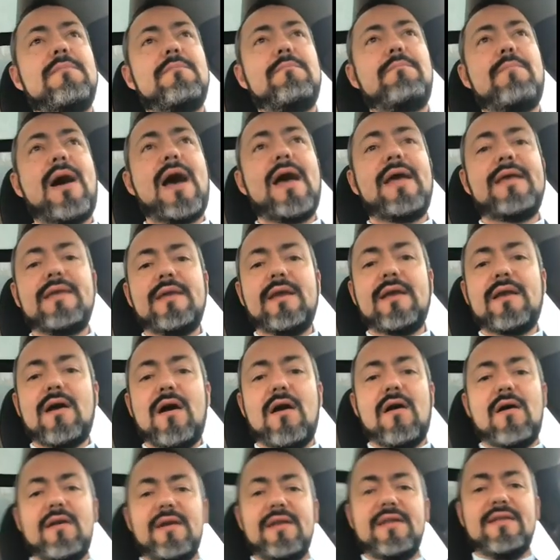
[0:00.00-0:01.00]
buying a
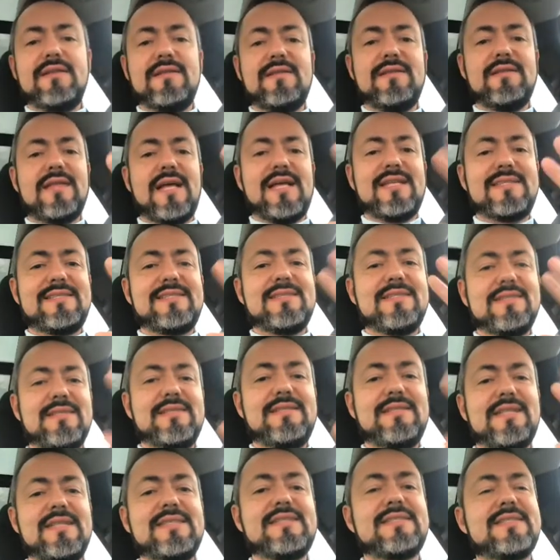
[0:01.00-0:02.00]
car in
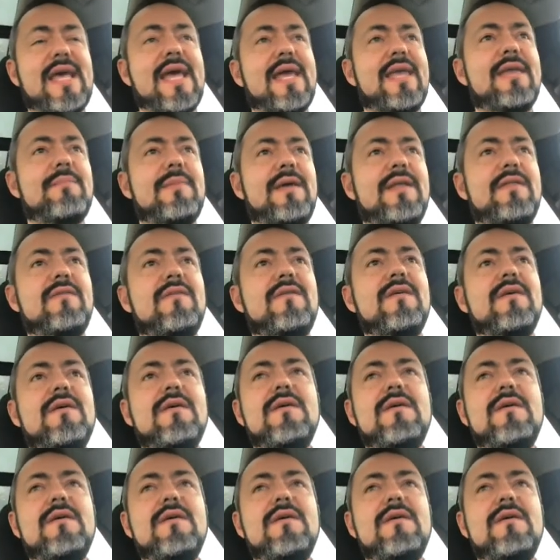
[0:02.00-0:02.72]
this segment,